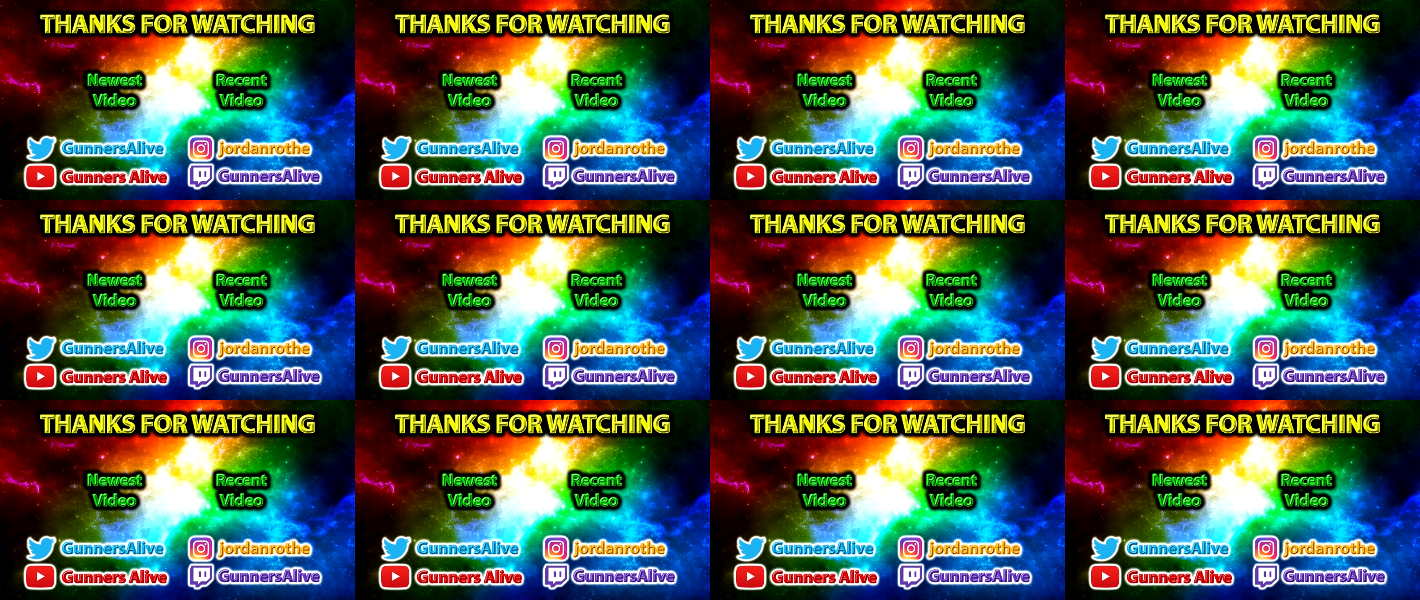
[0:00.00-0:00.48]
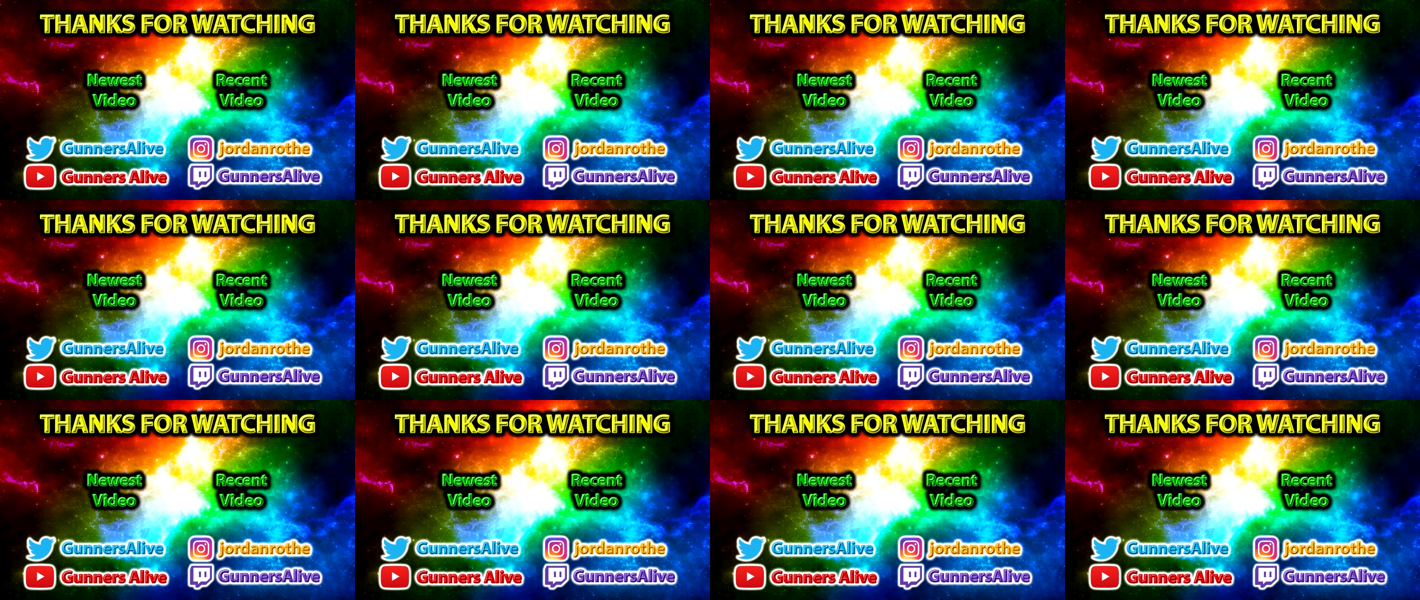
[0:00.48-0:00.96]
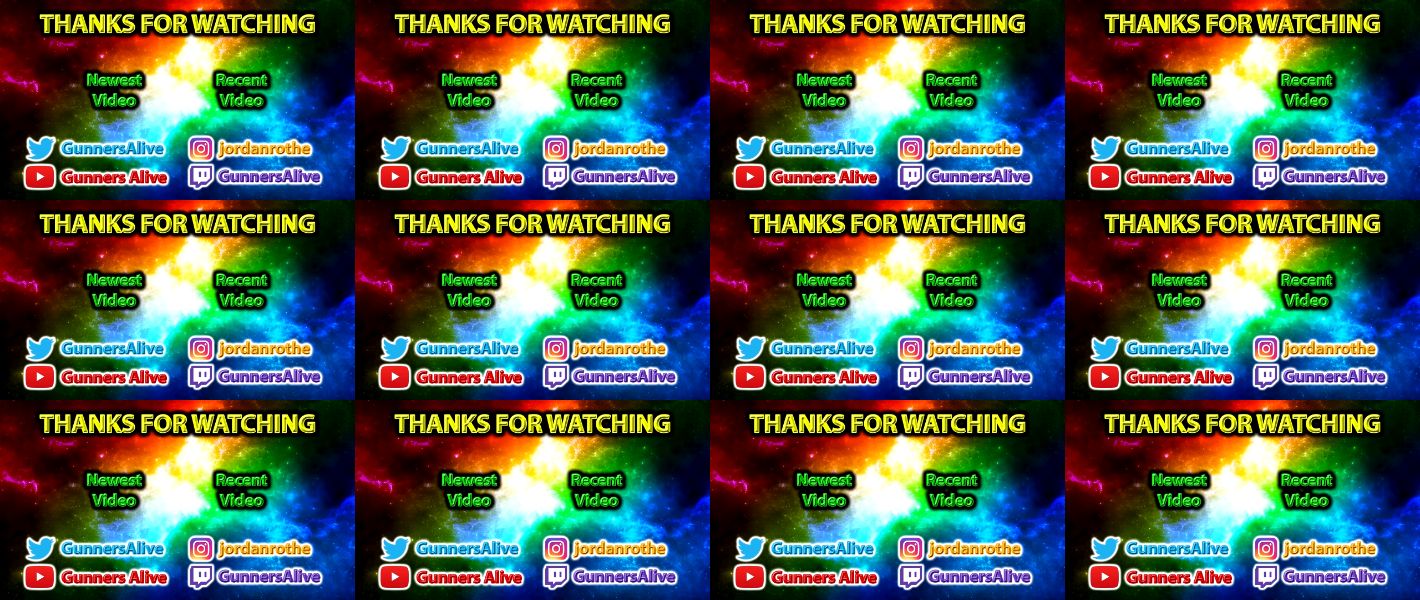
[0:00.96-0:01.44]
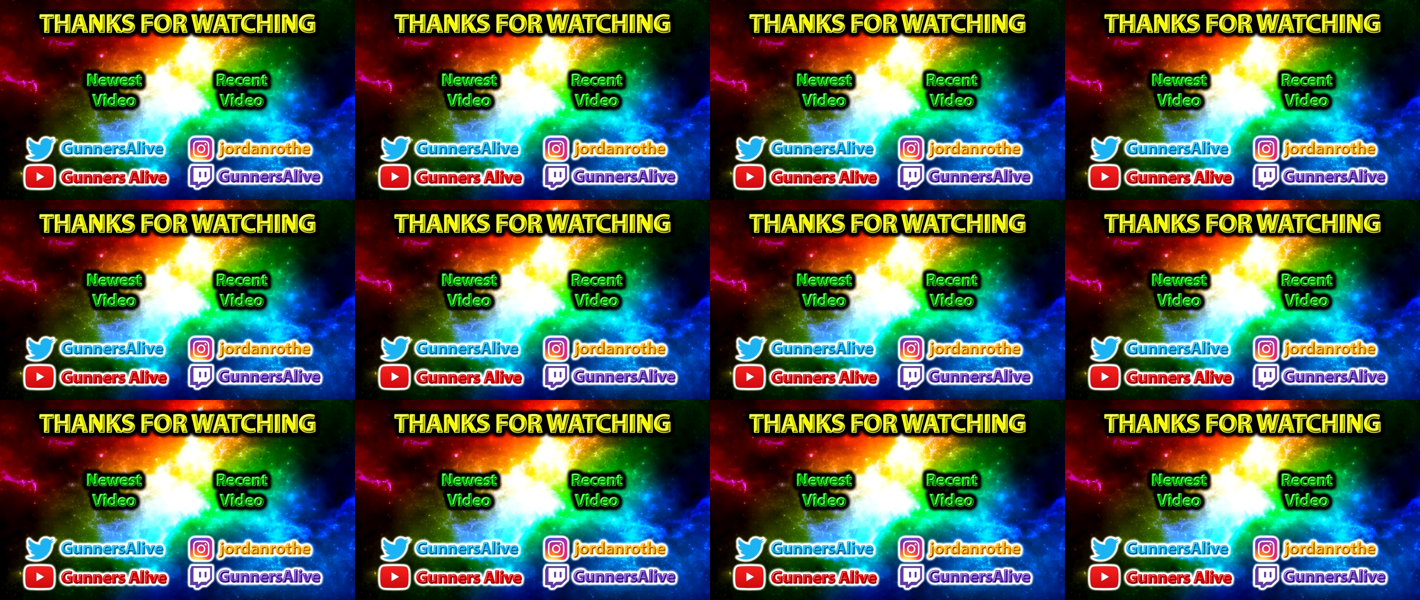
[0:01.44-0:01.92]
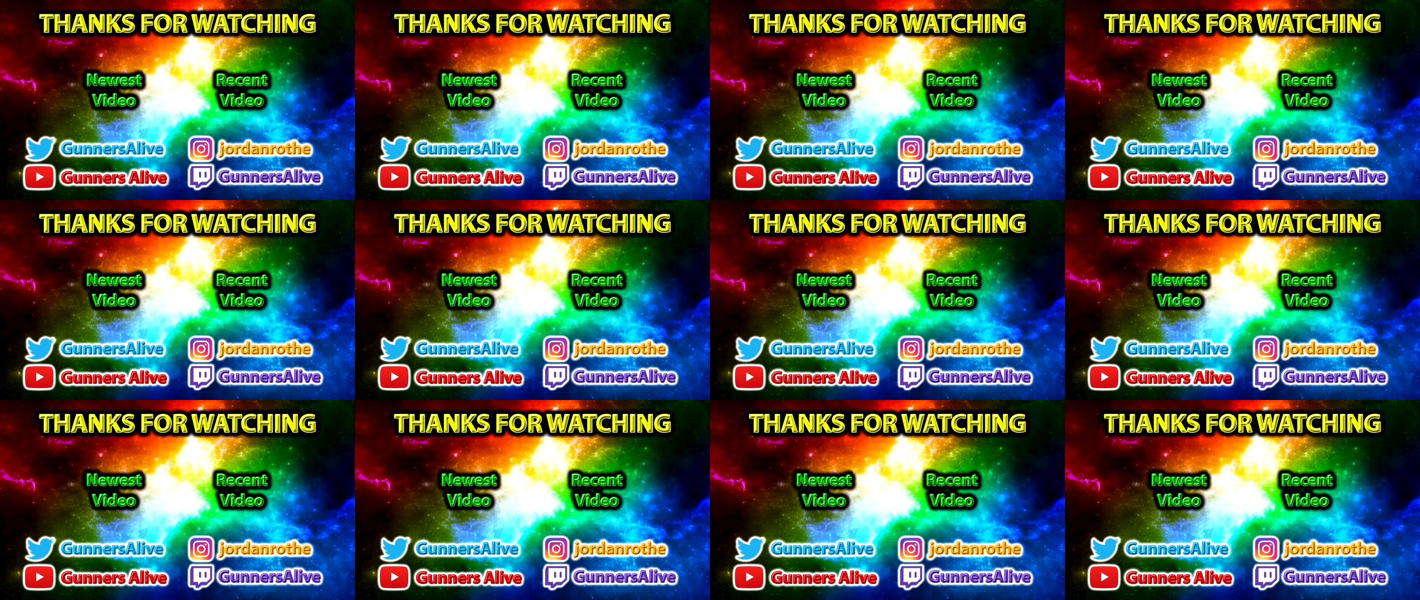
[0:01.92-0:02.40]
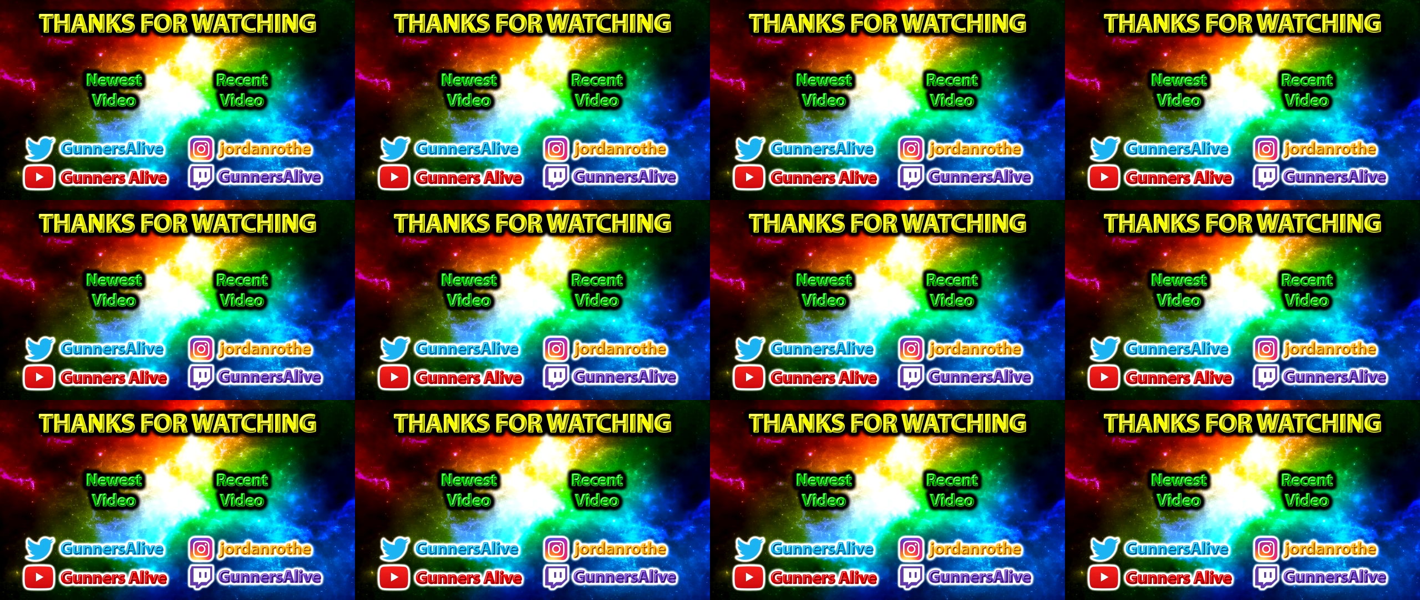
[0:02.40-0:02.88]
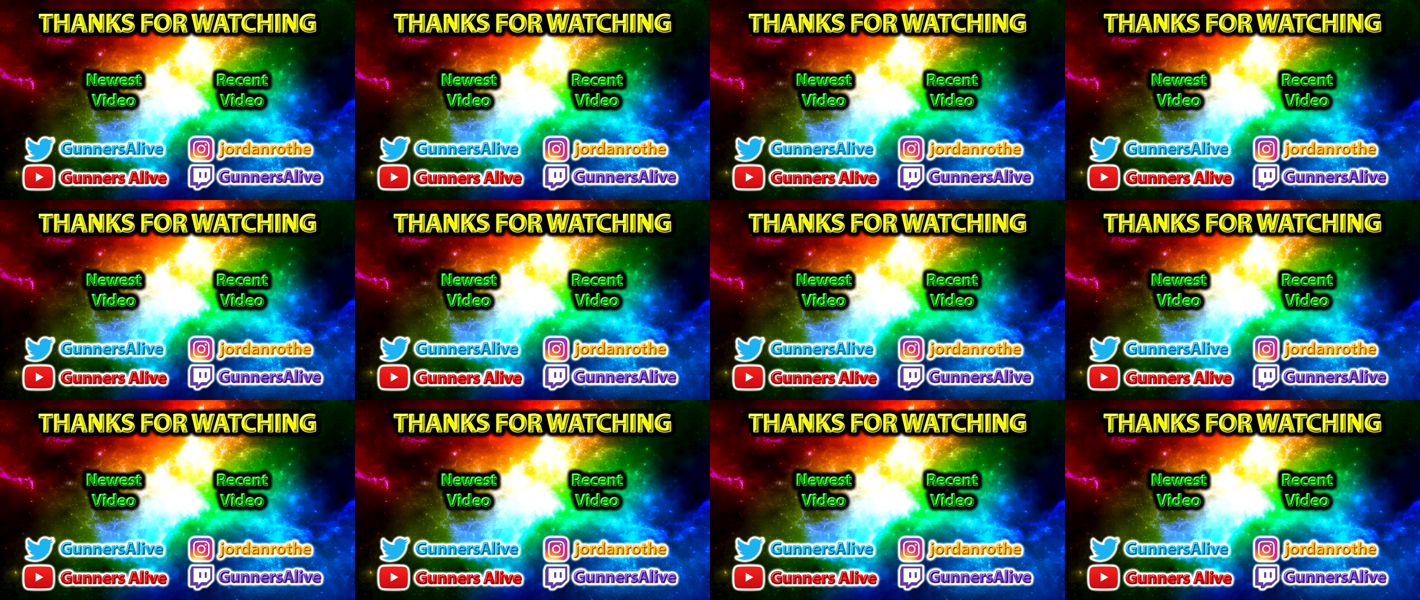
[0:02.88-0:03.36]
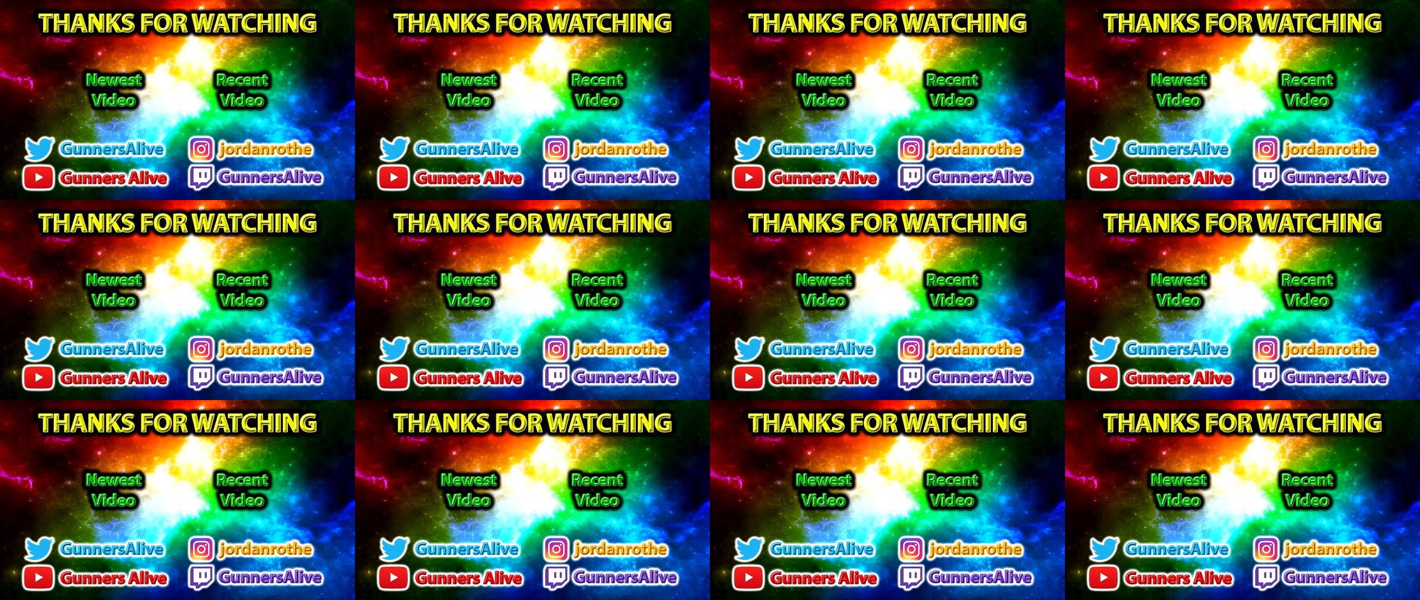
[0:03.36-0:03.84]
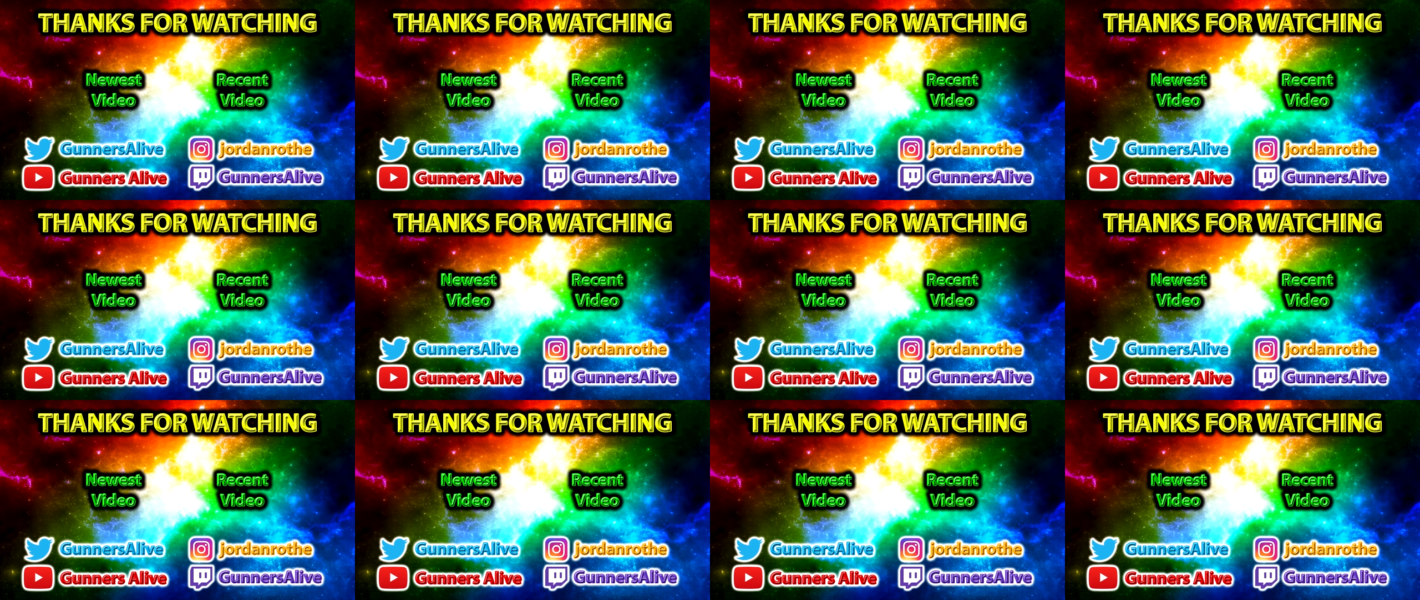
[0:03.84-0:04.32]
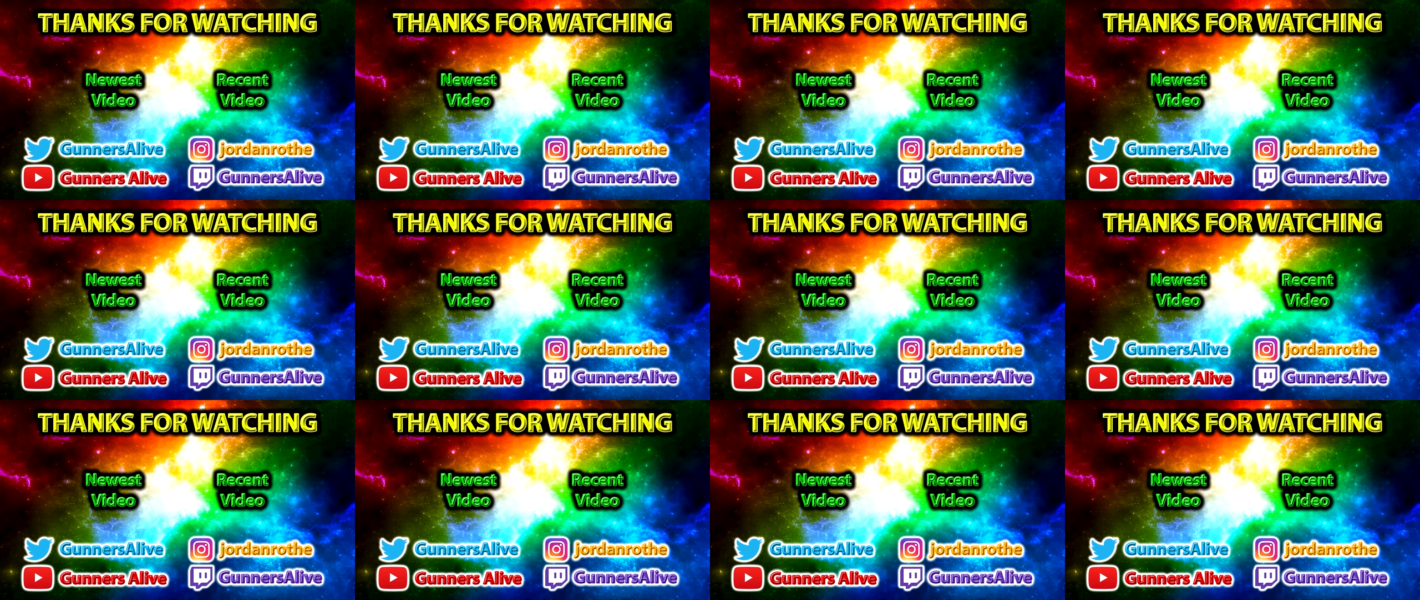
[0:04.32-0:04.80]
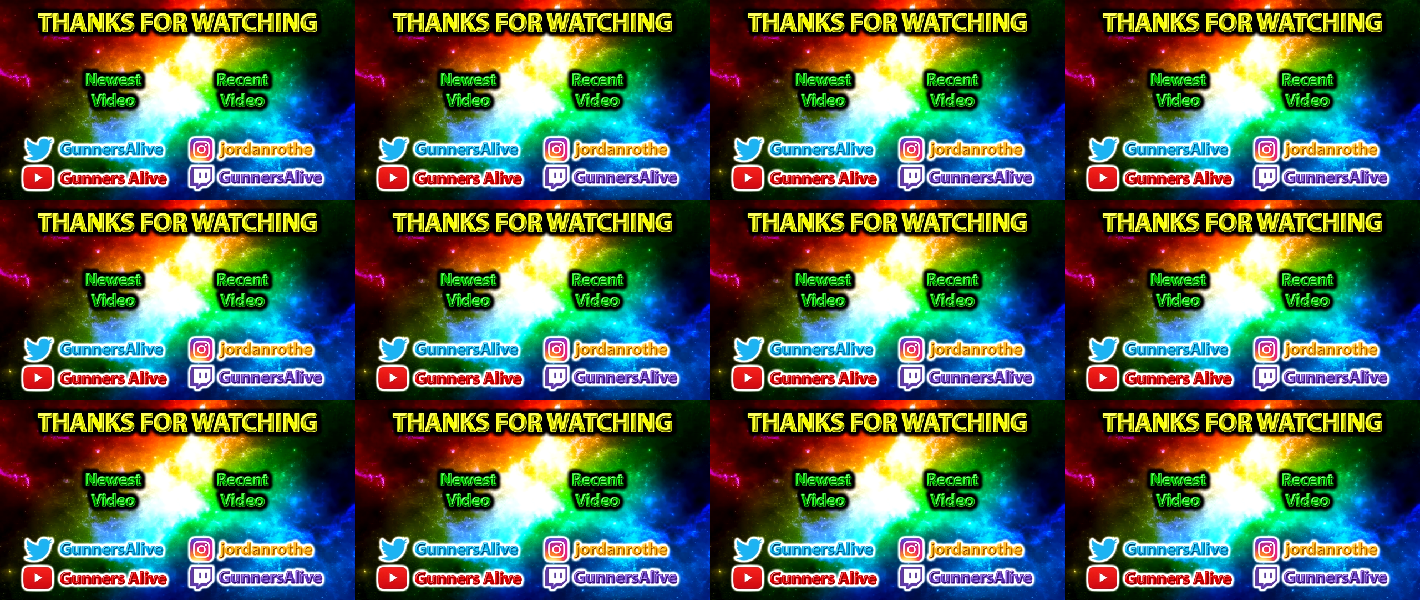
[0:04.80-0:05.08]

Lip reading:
(no speaker visible)